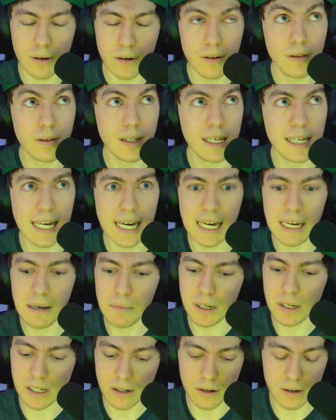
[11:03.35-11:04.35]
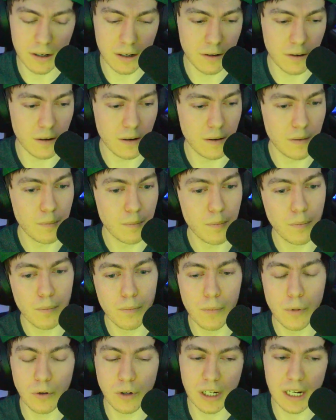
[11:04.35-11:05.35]
the game is gonna
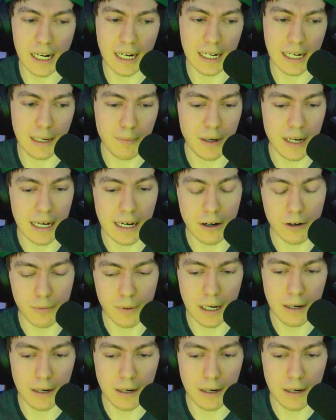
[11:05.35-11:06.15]
most likely play out, right?